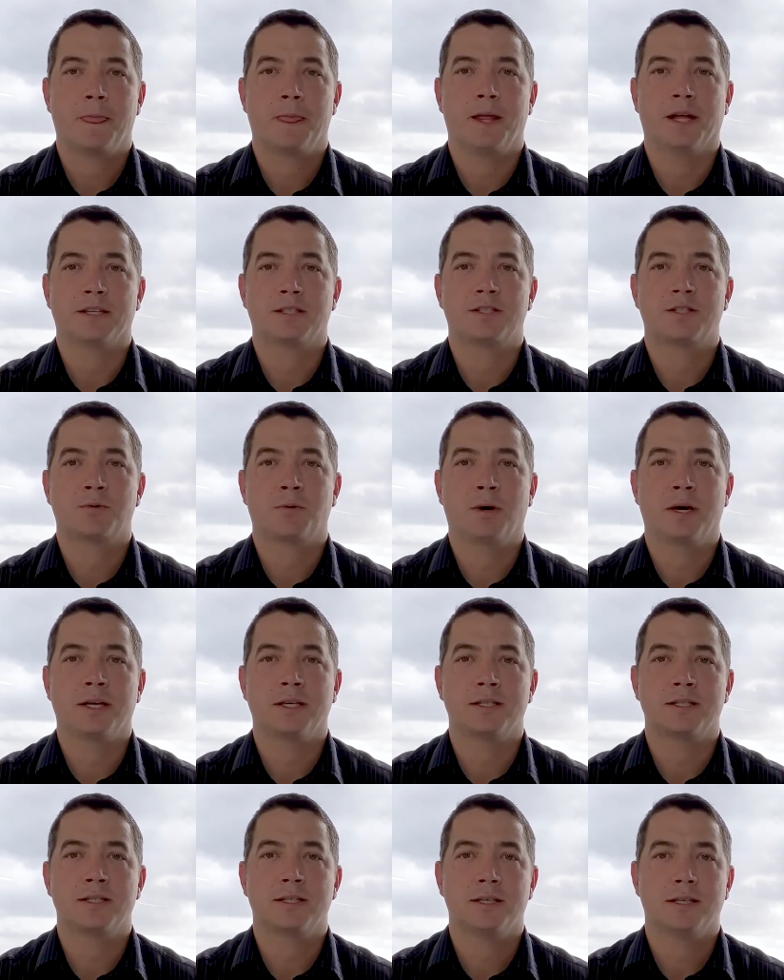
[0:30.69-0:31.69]
That's
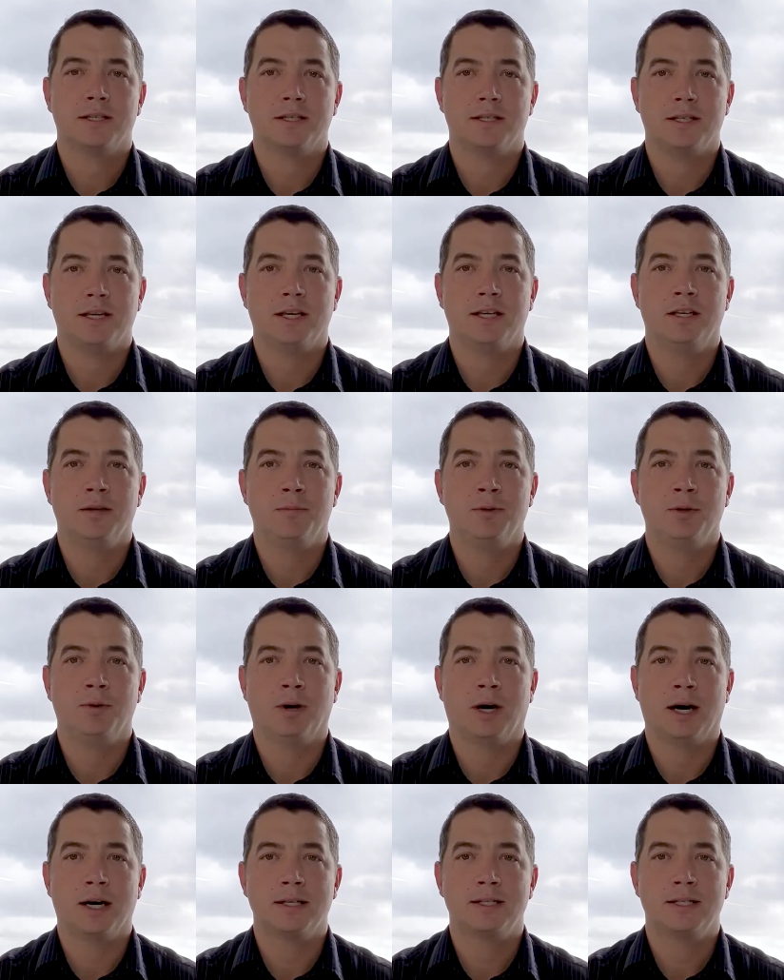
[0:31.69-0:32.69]
twice, T W
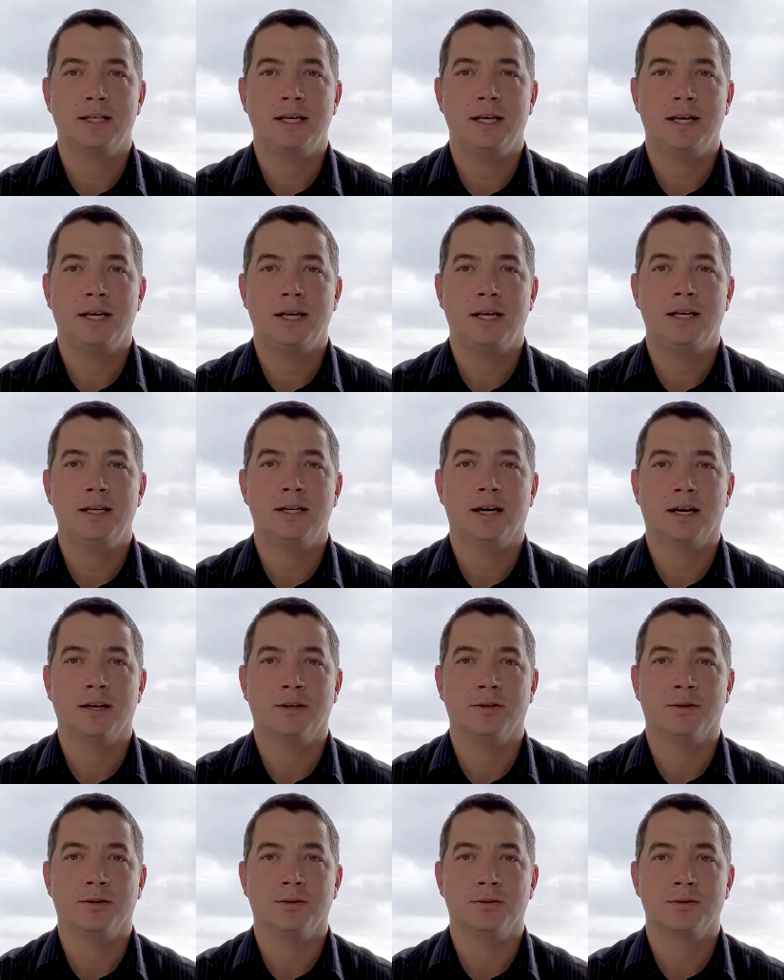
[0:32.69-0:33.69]
I C E
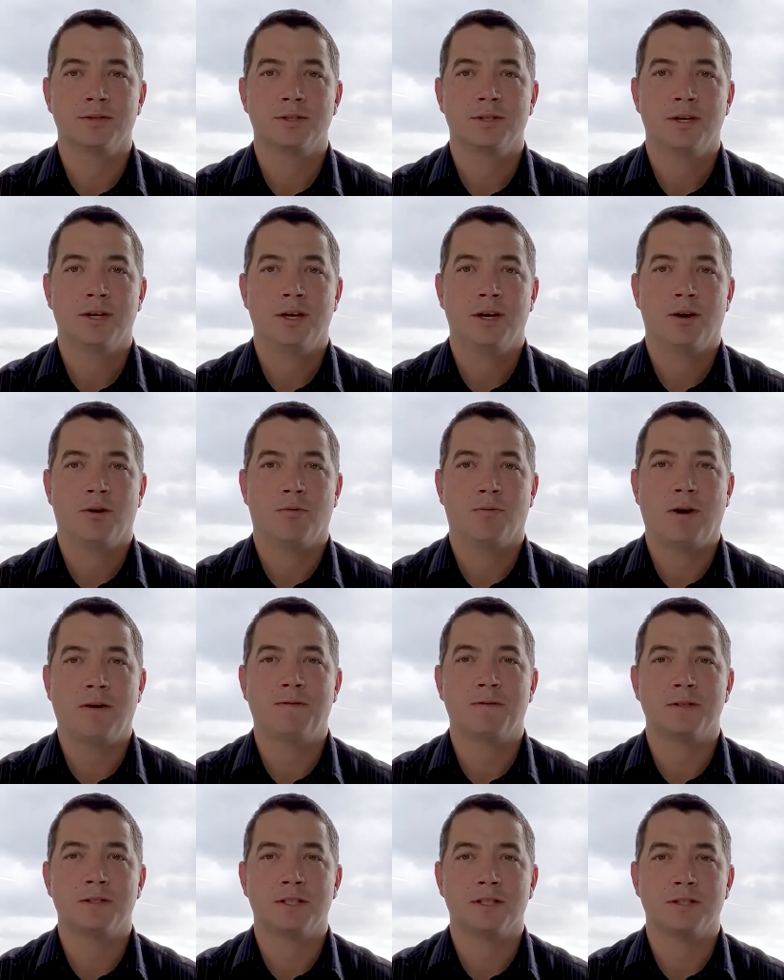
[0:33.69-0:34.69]
dot news.
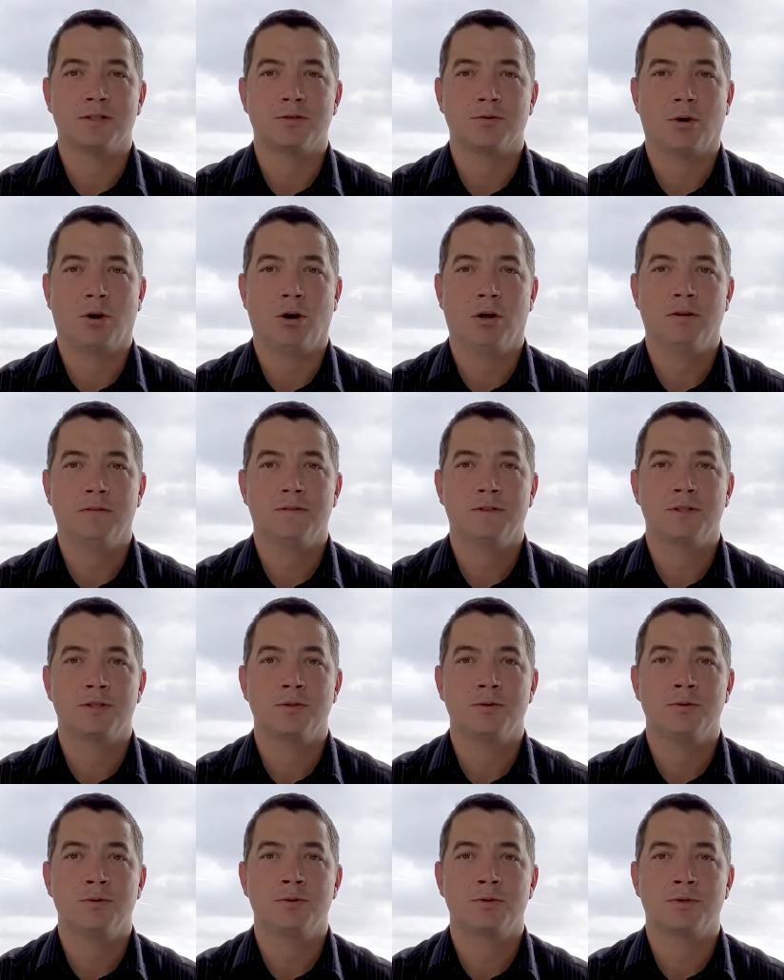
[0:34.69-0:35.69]
References to all of
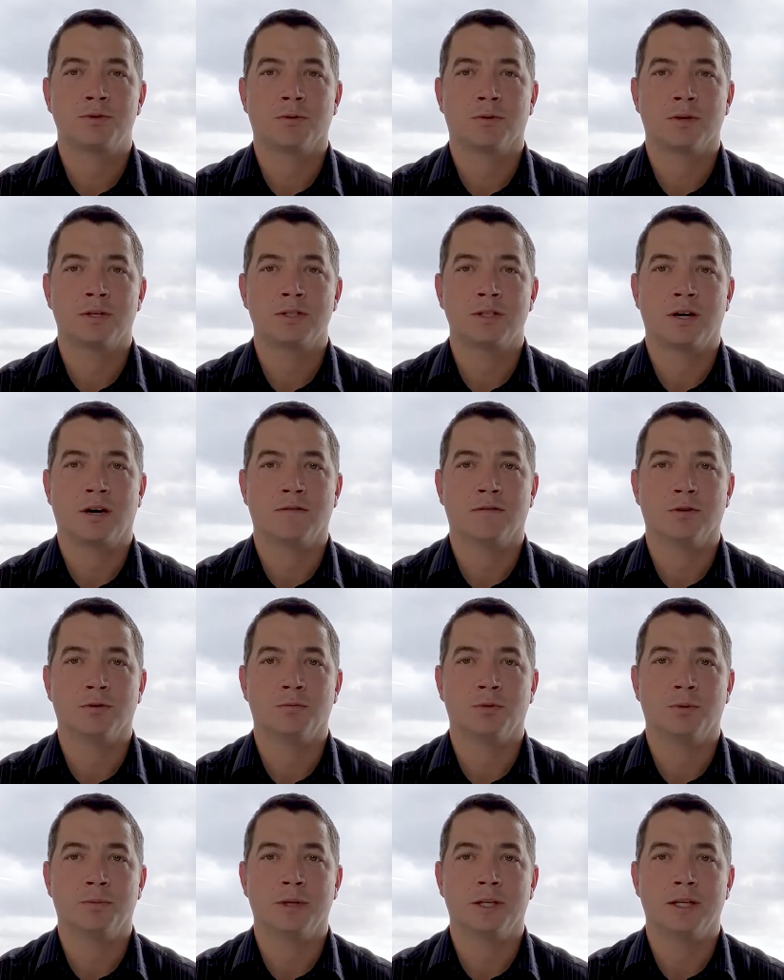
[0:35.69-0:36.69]
the news stories
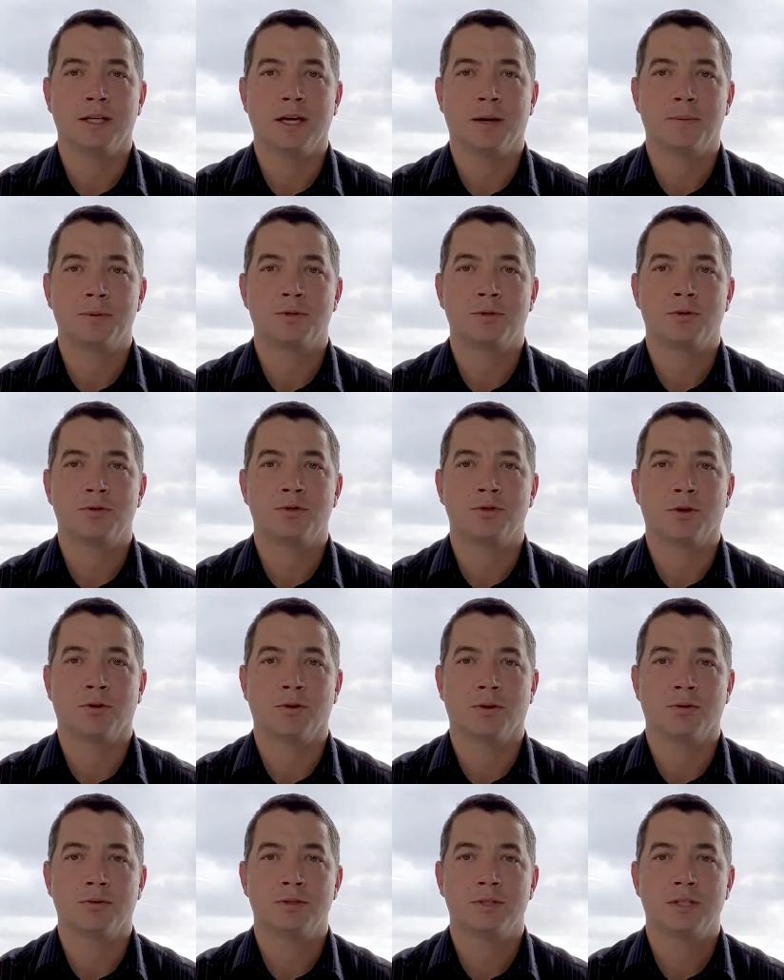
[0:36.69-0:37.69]
covered will be in the episode
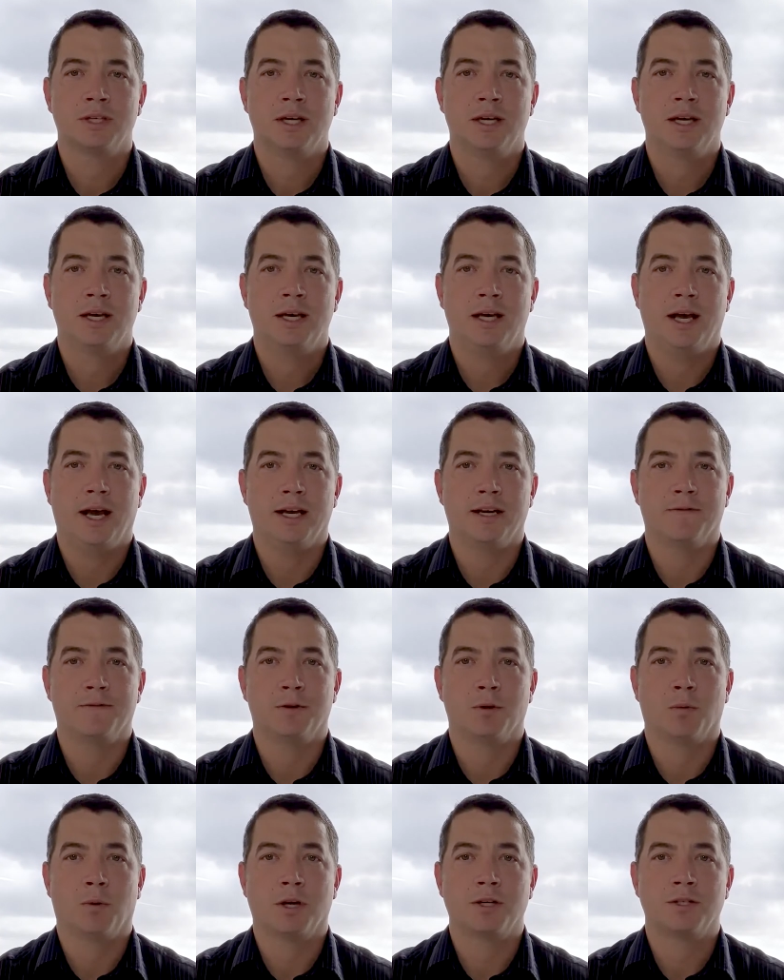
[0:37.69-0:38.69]
show notes. And if
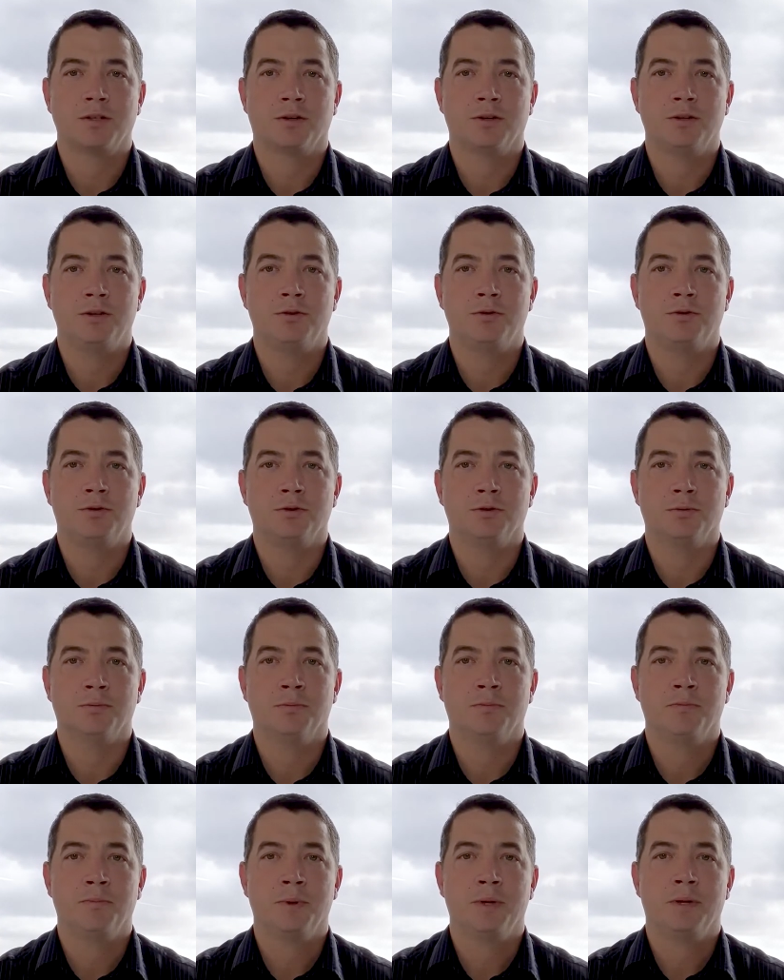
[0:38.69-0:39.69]
you're watching on YouTube,